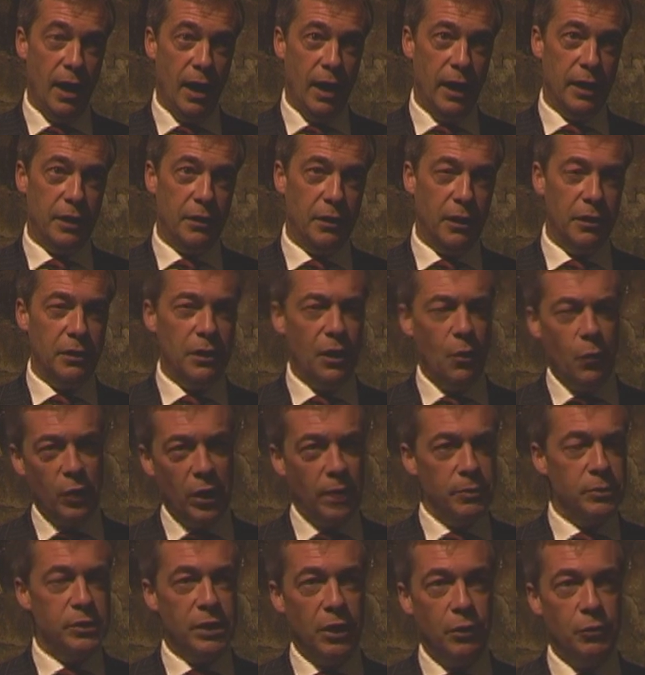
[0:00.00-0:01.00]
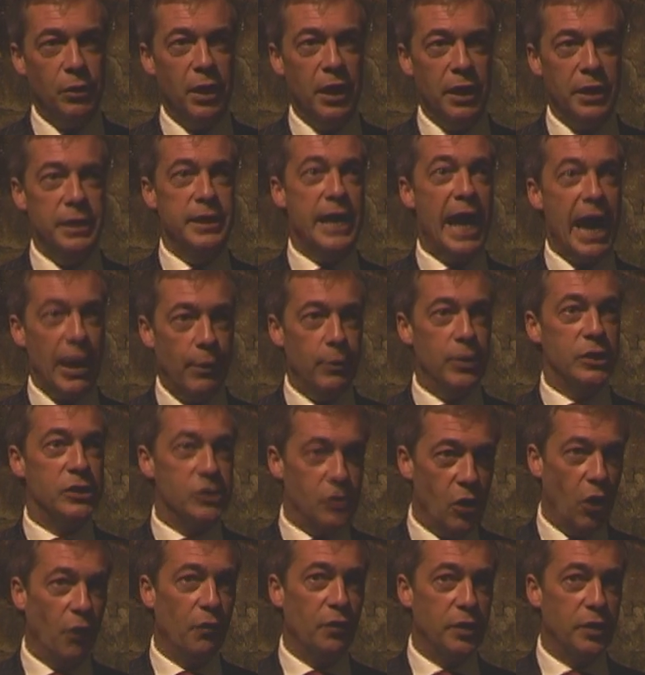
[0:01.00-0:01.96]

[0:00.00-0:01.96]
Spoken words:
You know, what I'm told, now is not